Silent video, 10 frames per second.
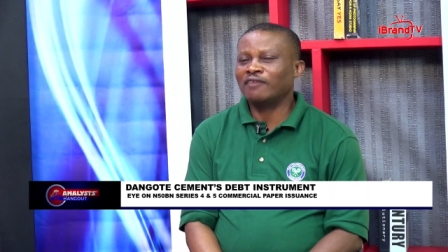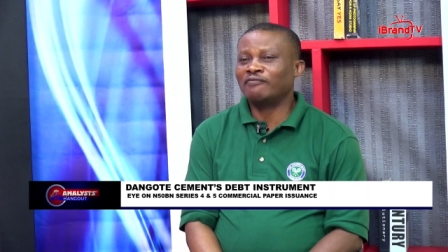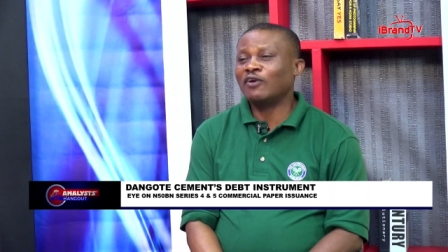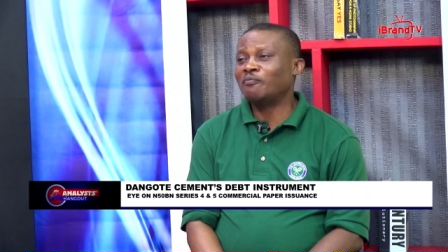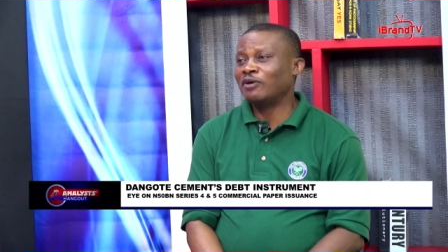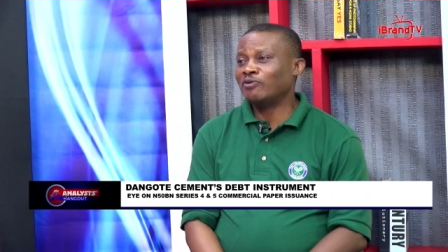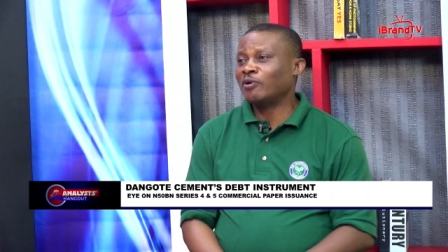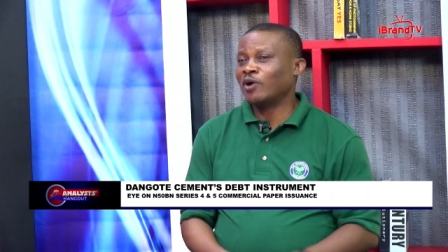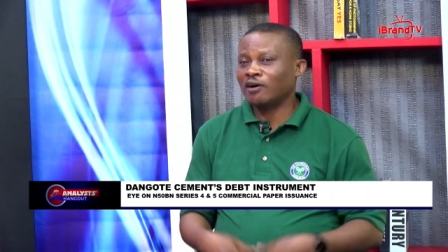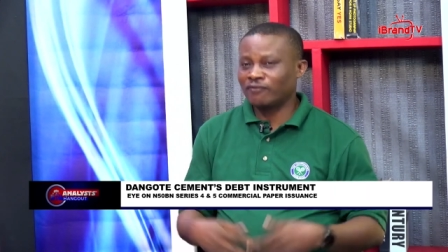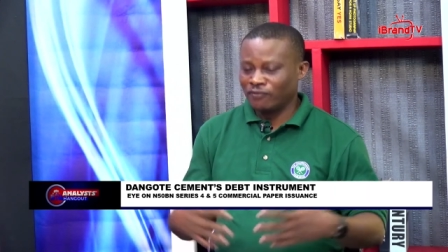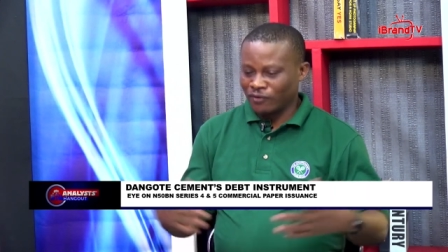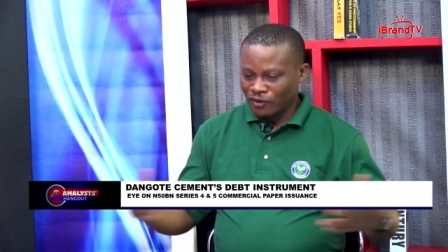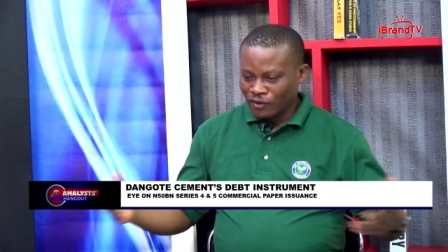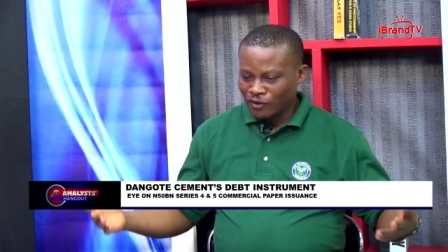environment where you have
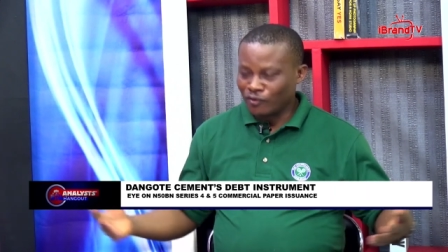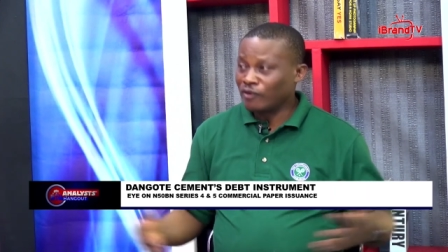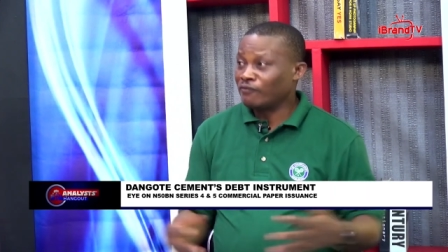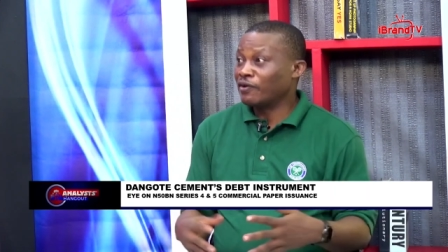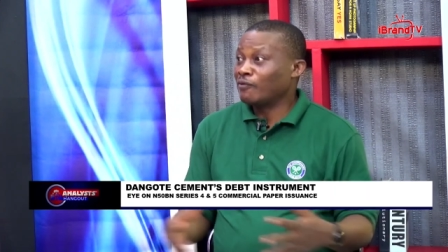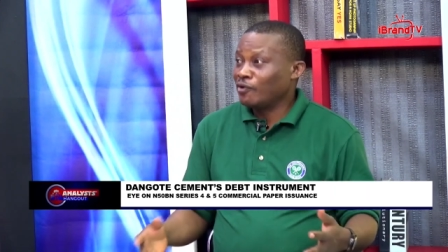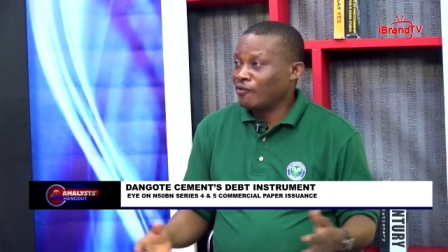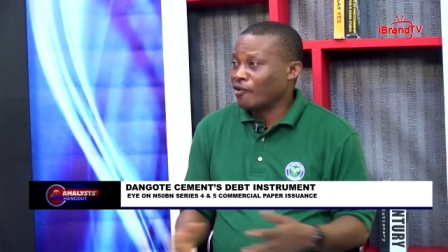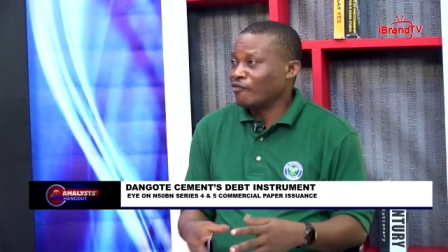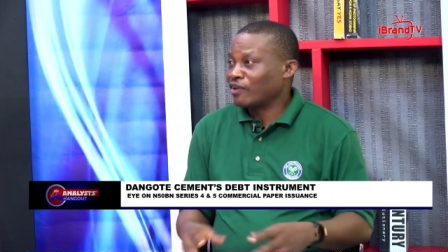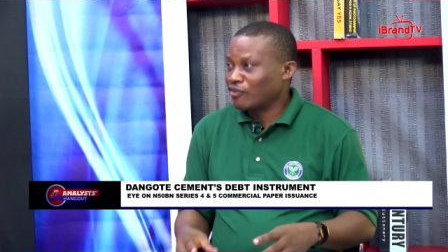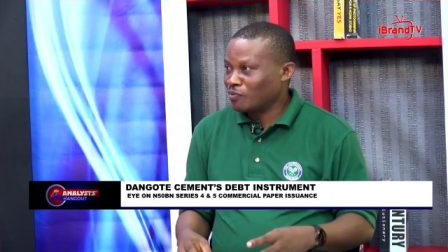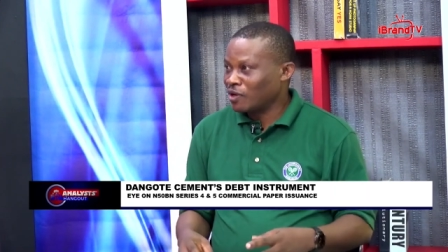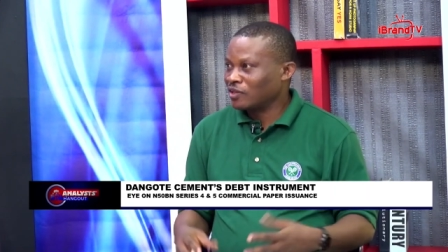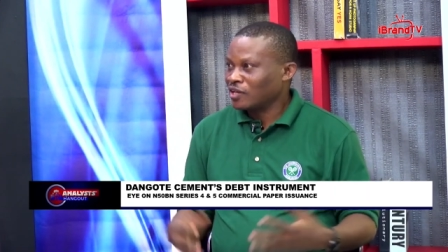different window for
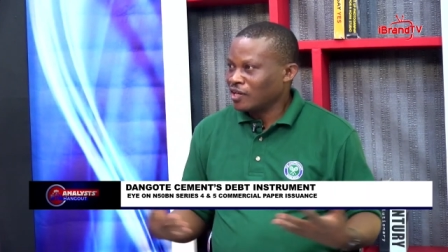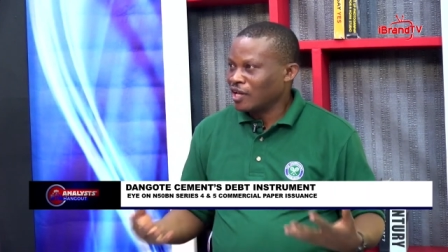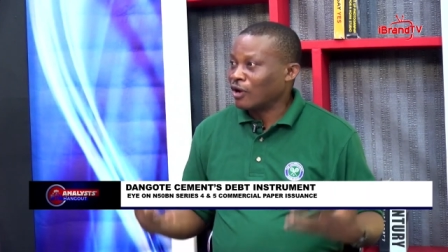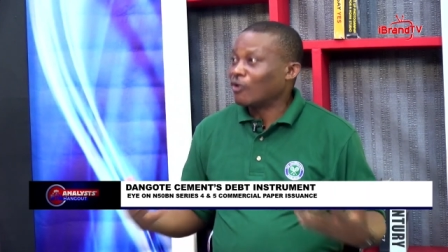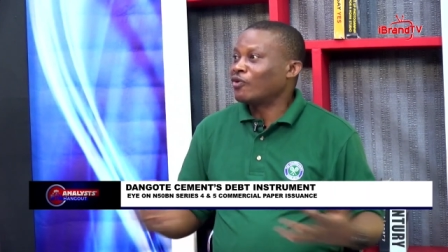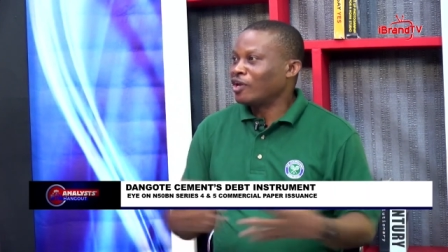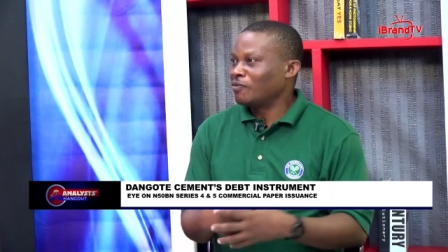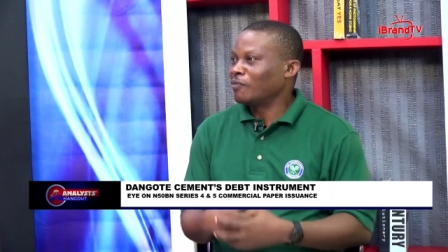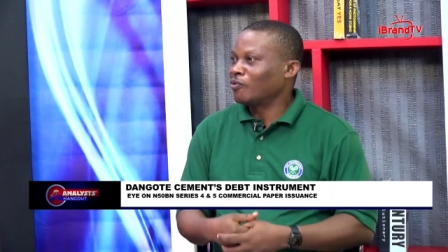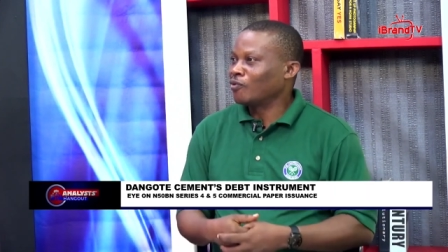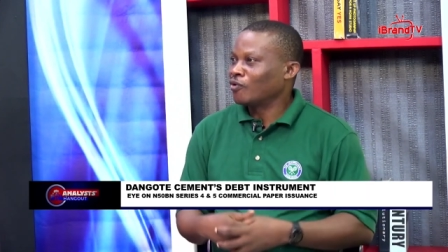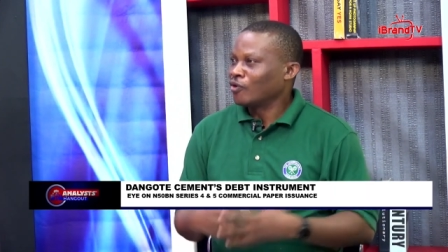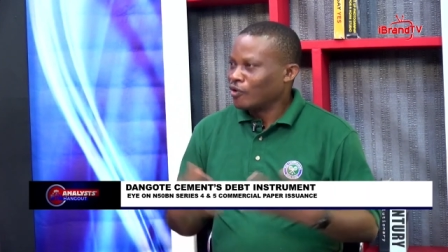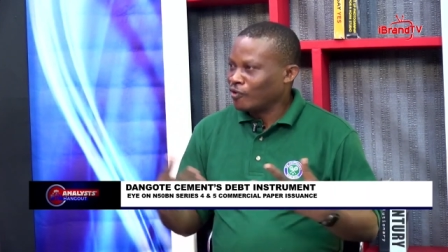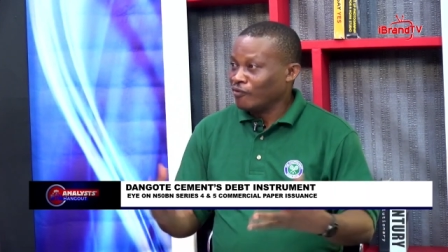investment, encourage people
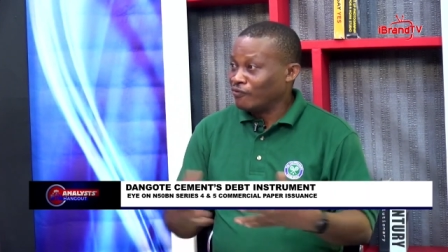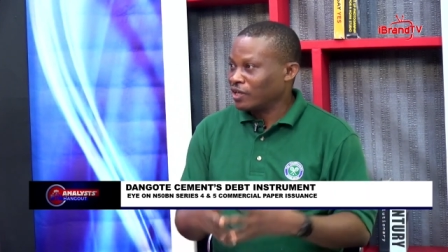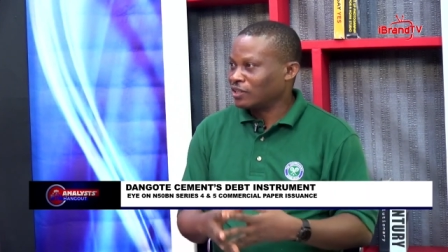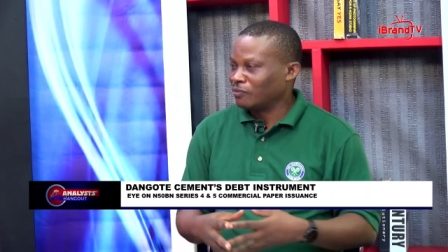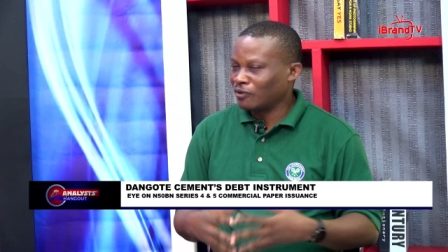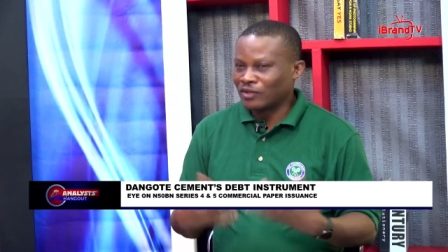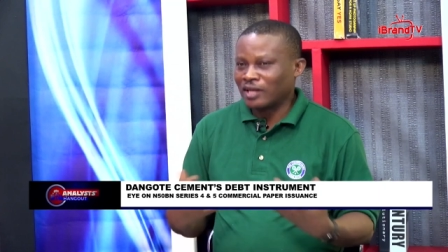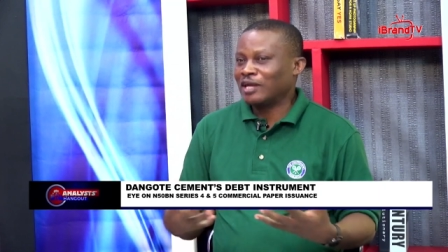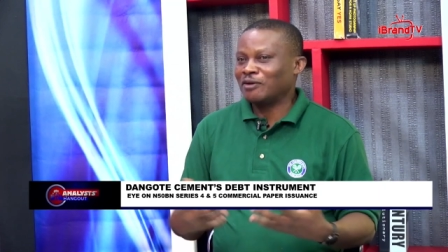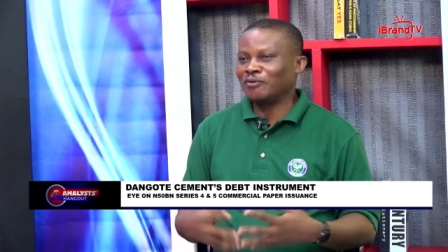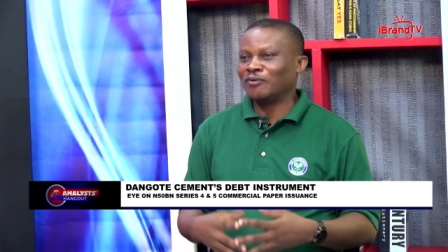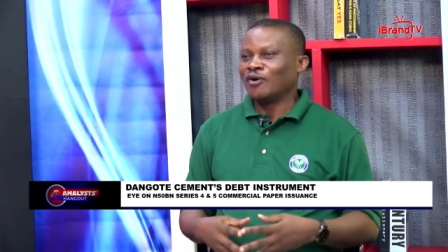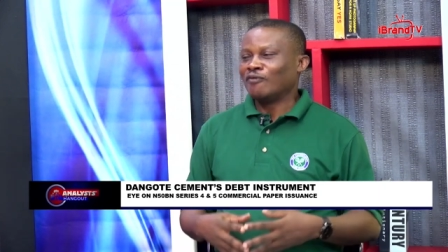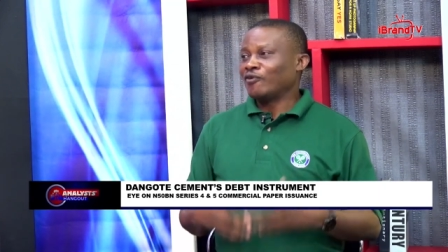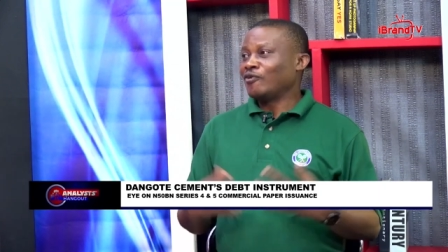investing, because I tell you,
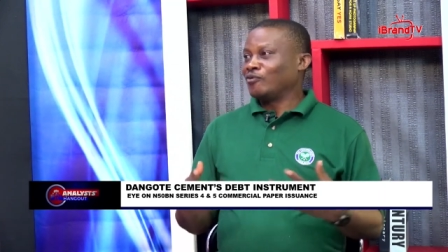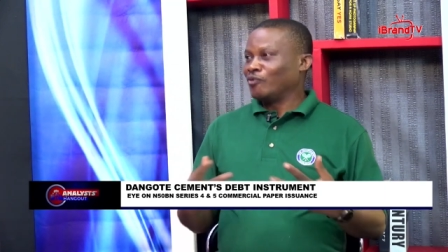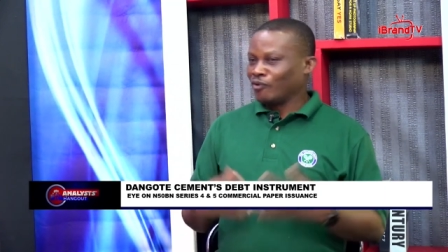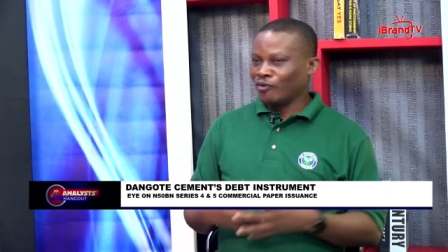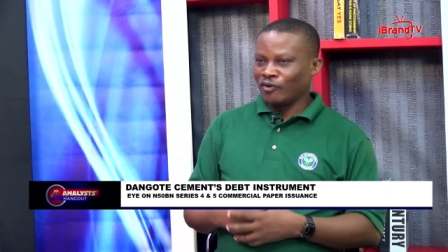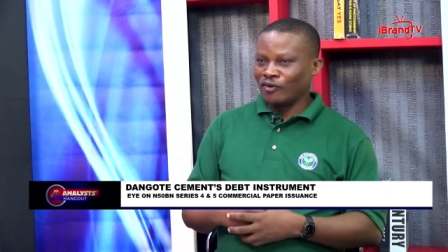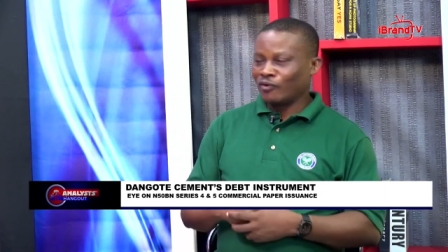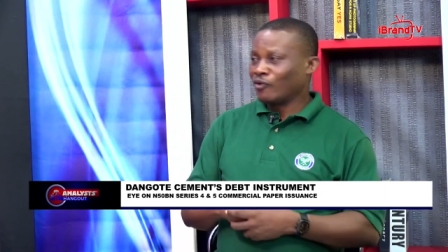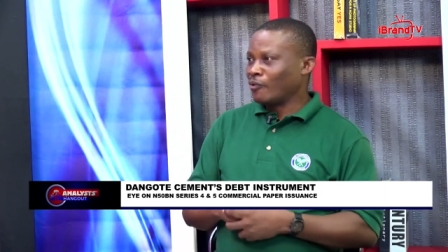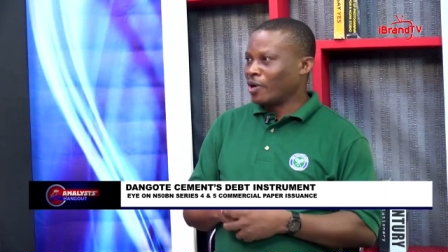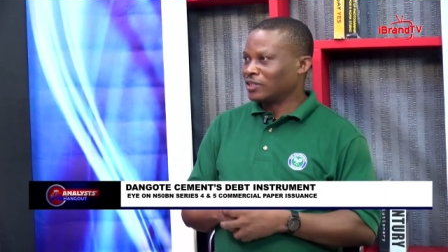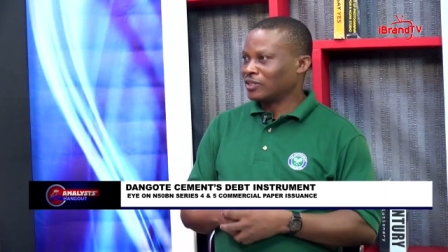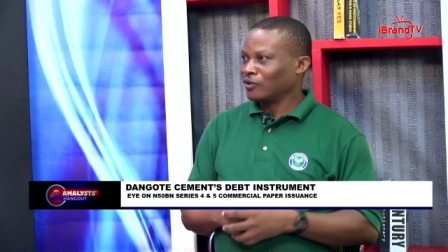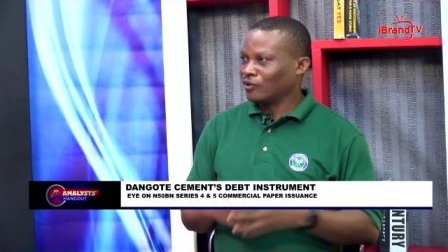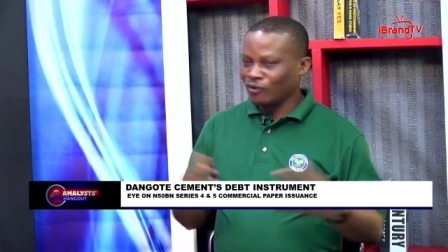for you to grow it,
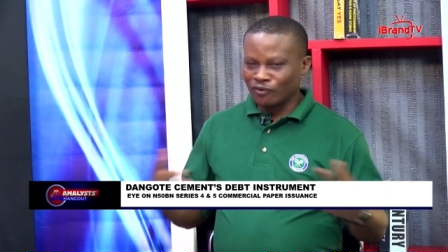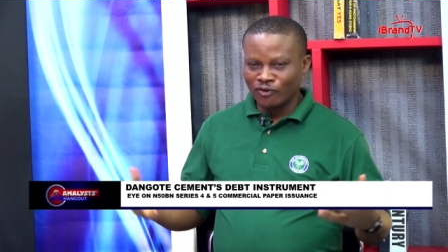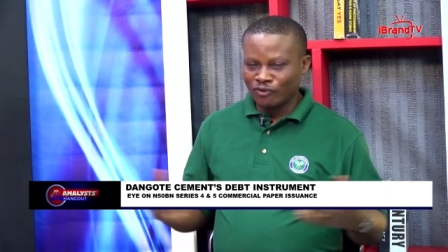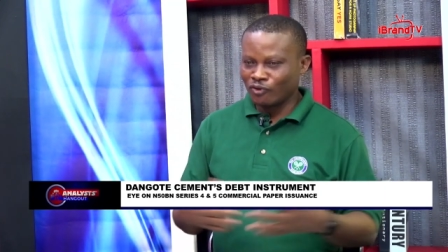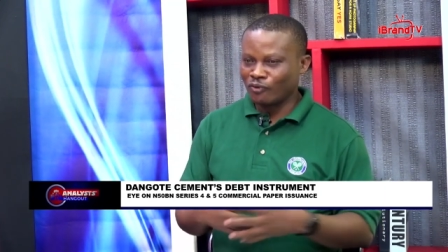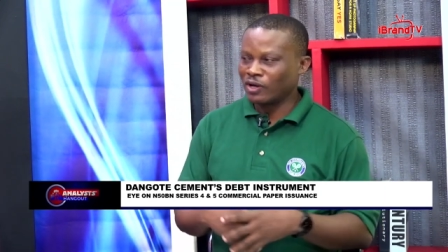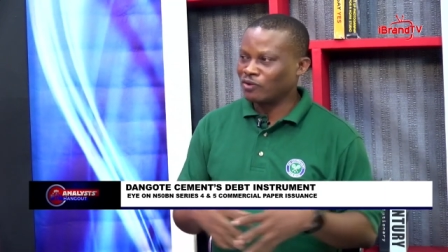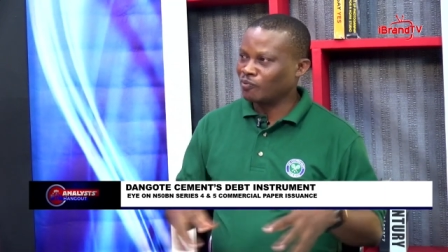for you to grow it, you